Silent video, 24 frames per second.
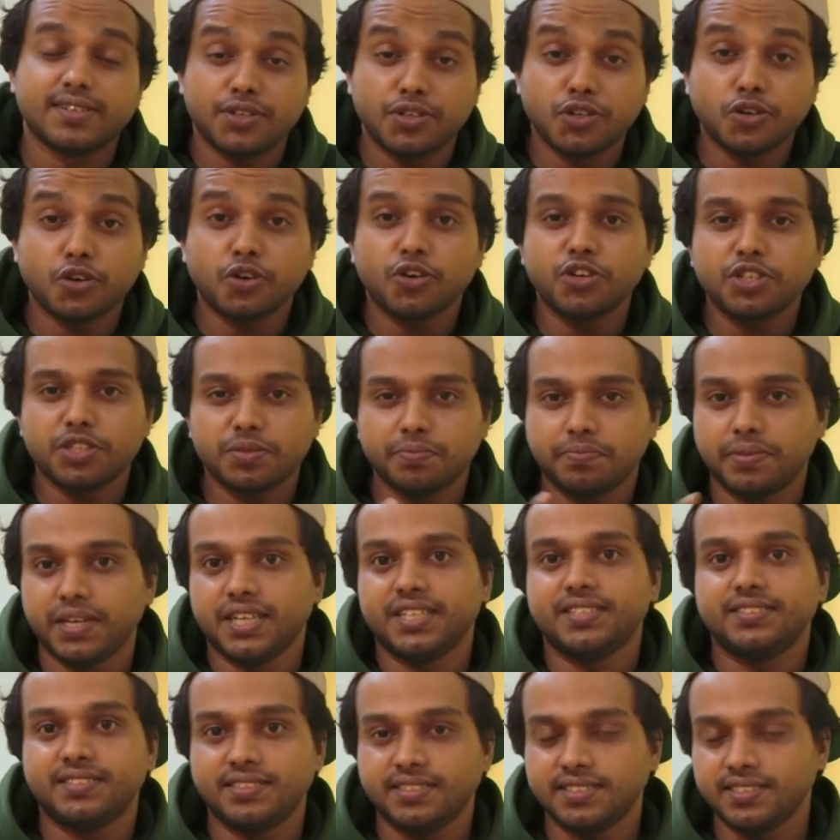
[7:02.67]
a
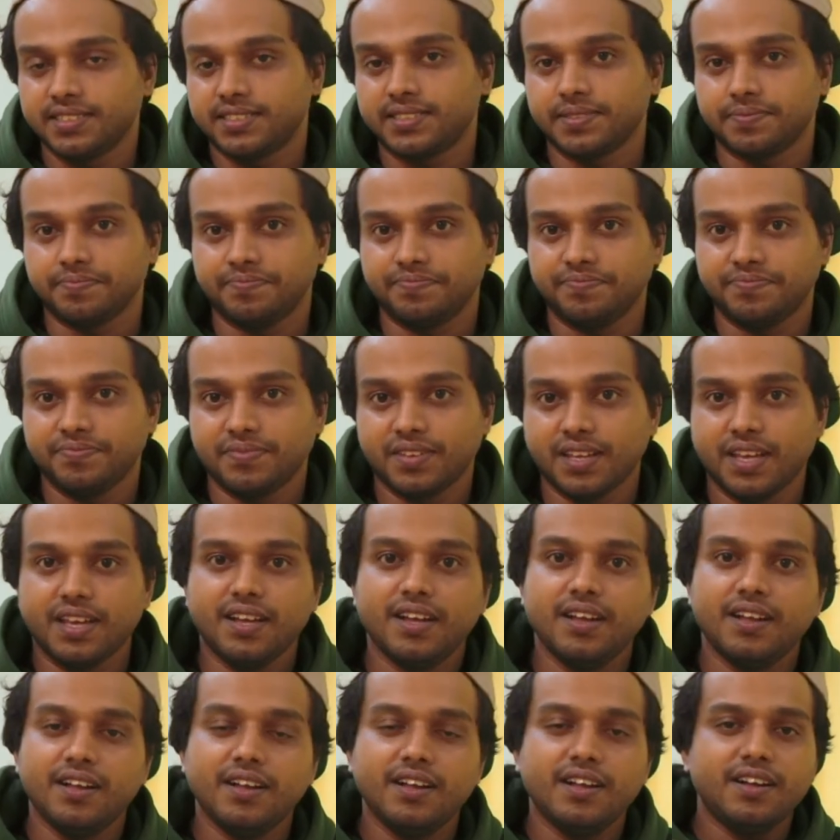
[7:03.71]
node-based system.
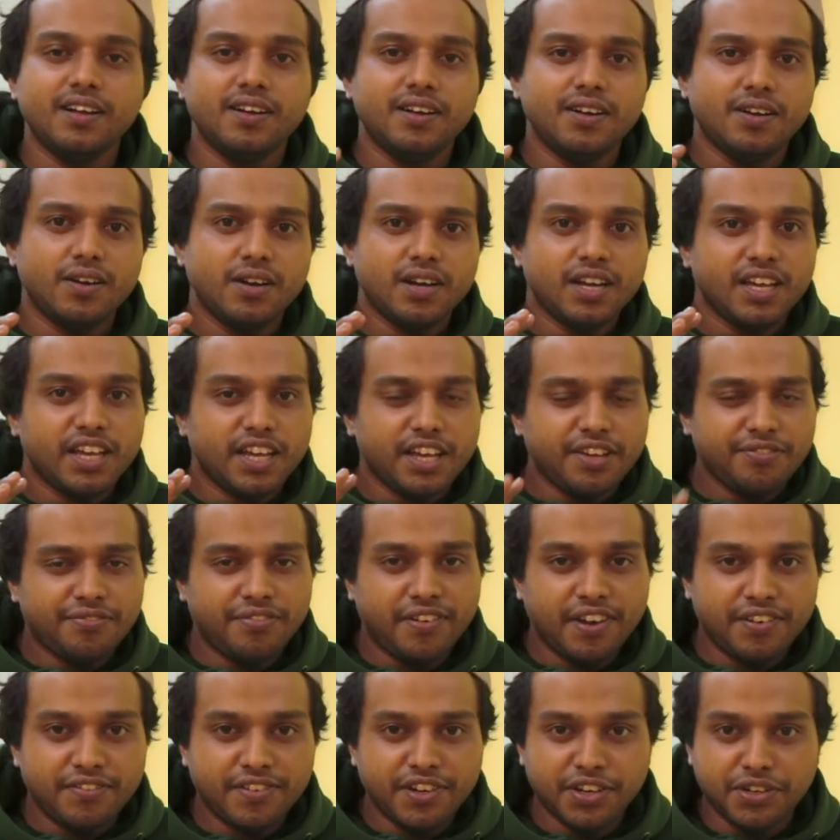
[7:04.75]
If
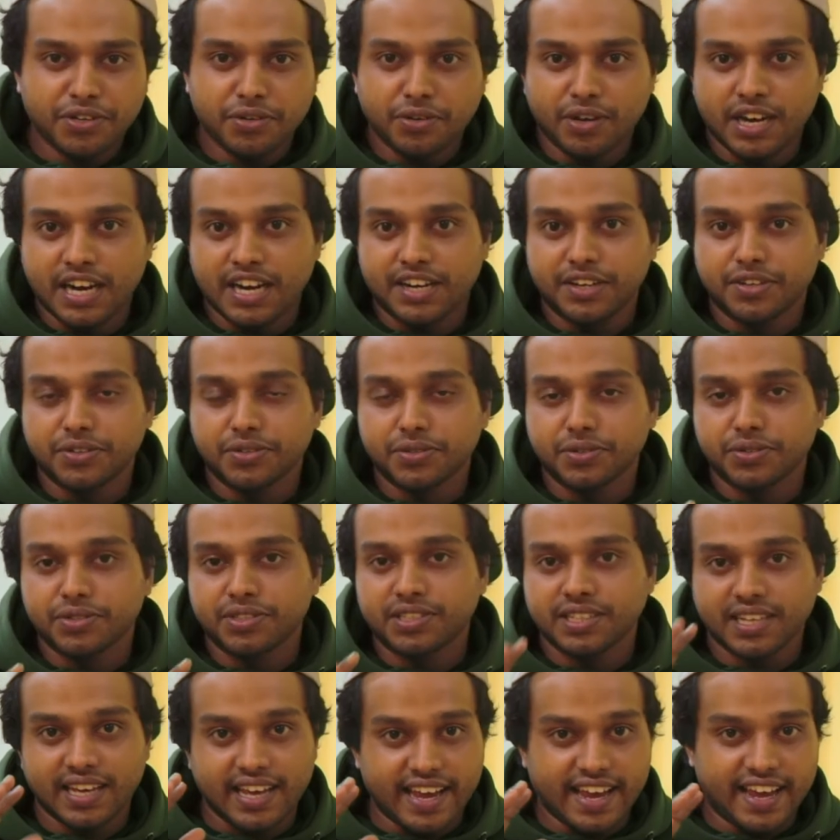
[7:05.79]
ever you had
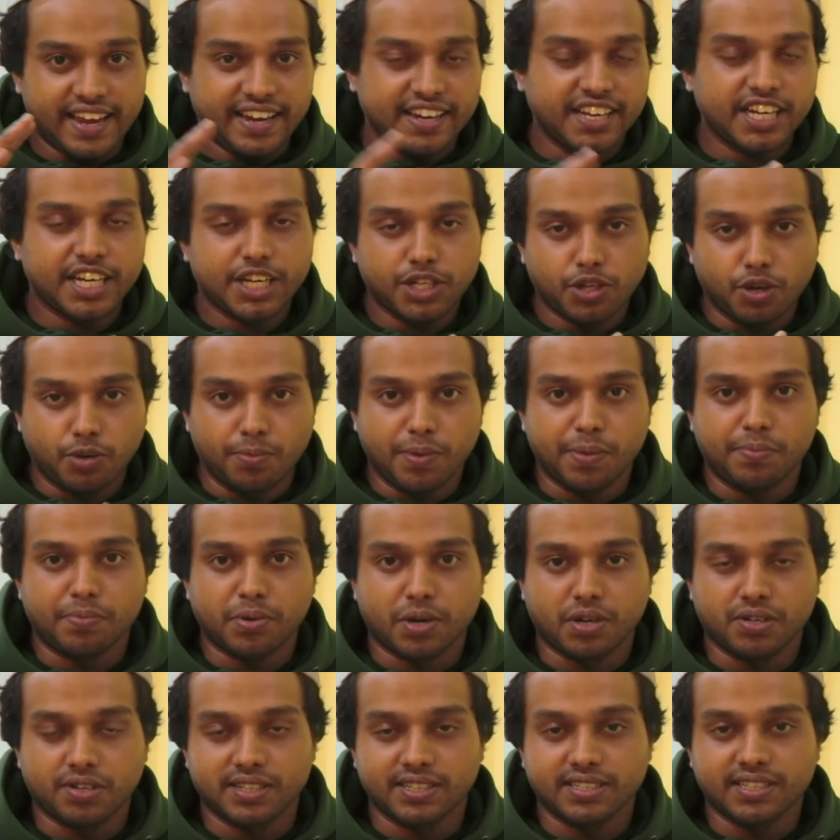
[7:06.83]
used any Adobe
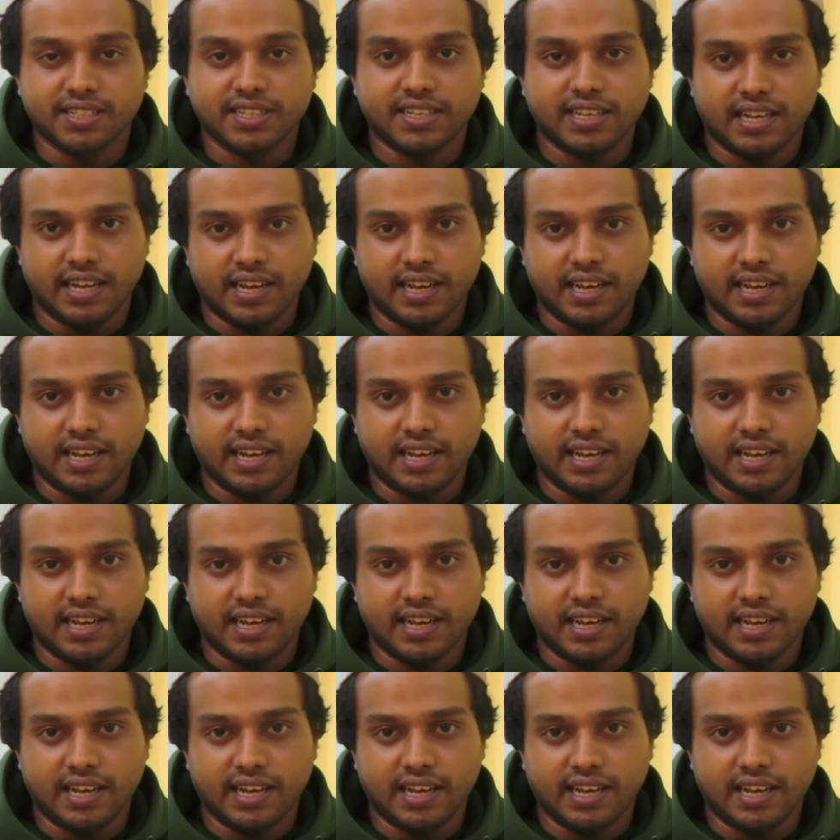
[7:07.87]
product,